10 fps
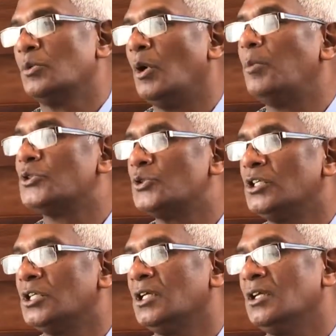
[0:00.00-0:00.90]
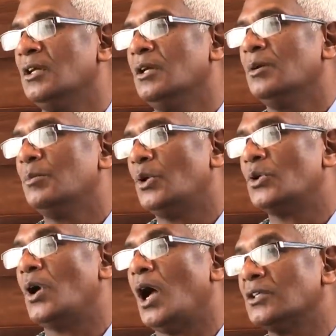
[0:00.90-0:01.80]
of opportunity
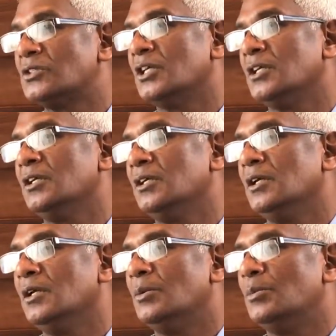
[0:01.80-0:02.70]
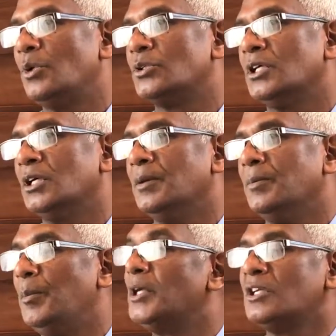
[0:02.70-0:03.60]
for ASI for the
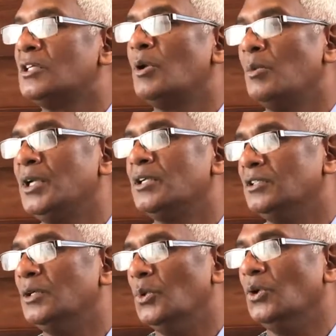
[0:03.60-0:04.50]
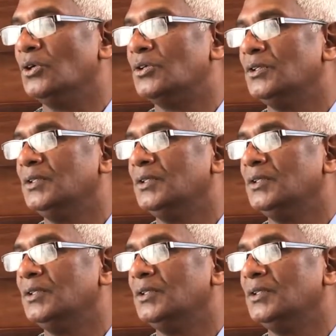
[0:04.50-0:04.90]
better development in the world.